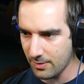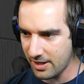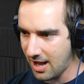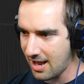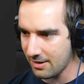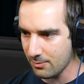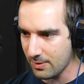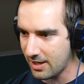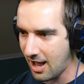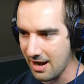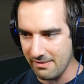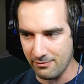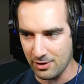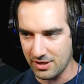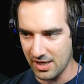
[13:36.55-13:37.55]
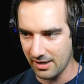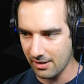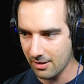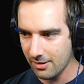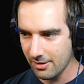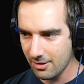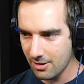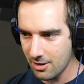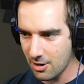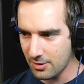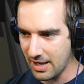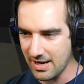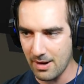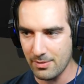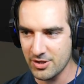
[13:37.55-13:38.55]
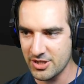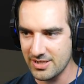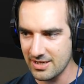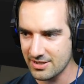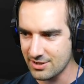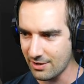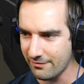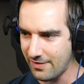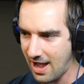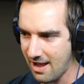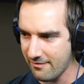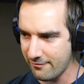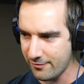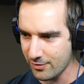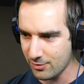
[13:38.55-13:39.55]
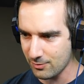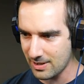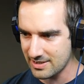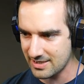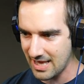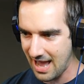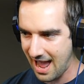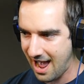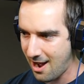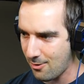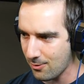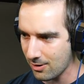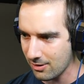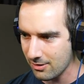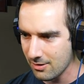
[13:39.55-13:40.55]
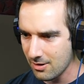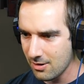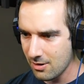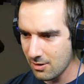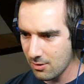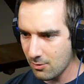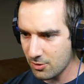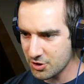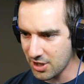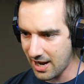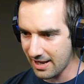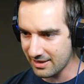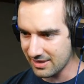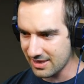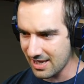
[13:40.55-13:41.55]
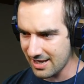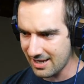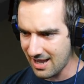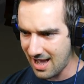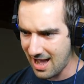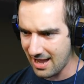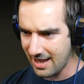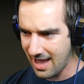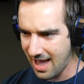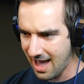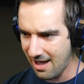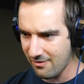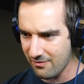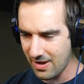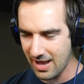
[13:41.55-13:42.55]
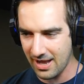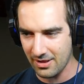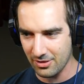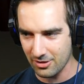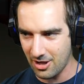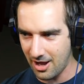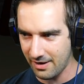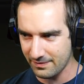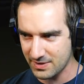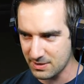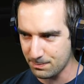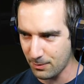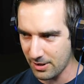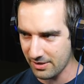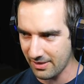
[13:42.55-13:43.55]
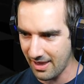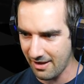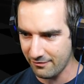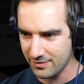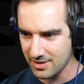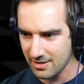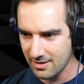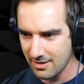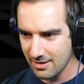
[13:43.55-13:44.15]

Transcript: We got it. We got everything. Okay, now we just need to survive for the rest of the hour, which I think I have a lot of sprint left.